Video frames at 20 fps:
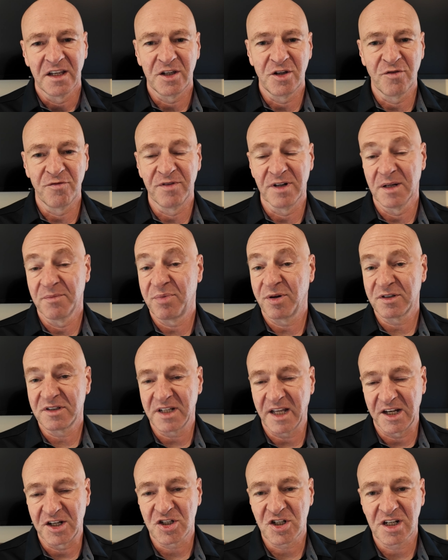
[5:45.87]
you will
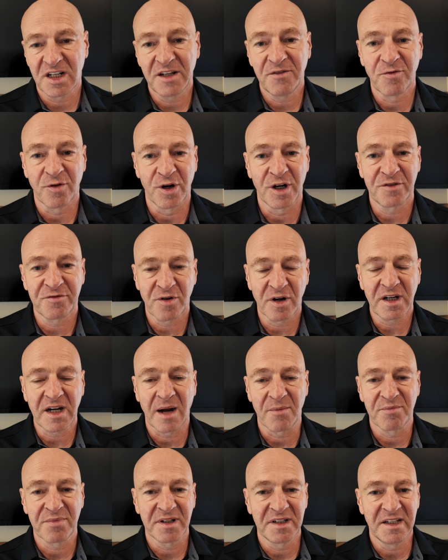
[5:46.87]
potentially work for
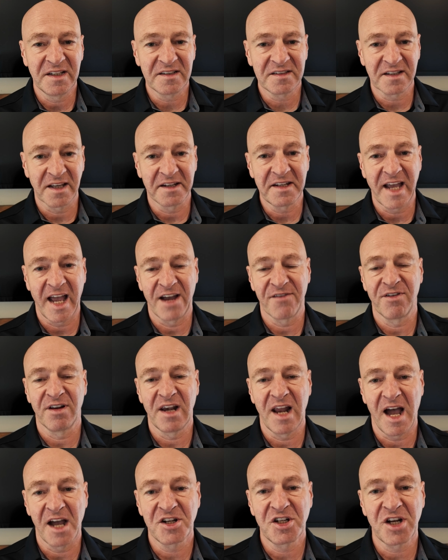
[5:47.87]
companies that have
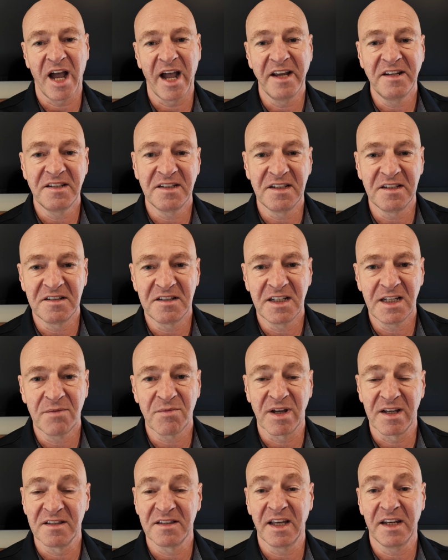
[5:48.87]
a larger IT
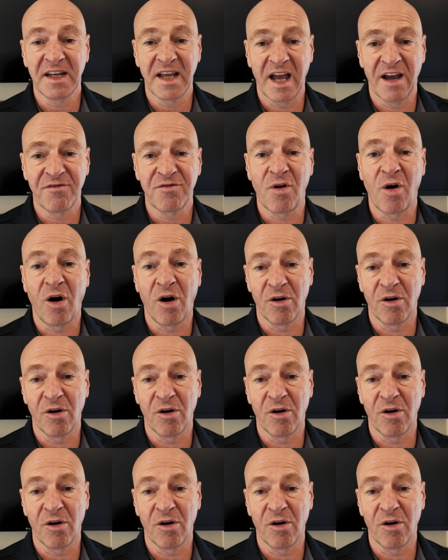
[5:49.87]
team and that have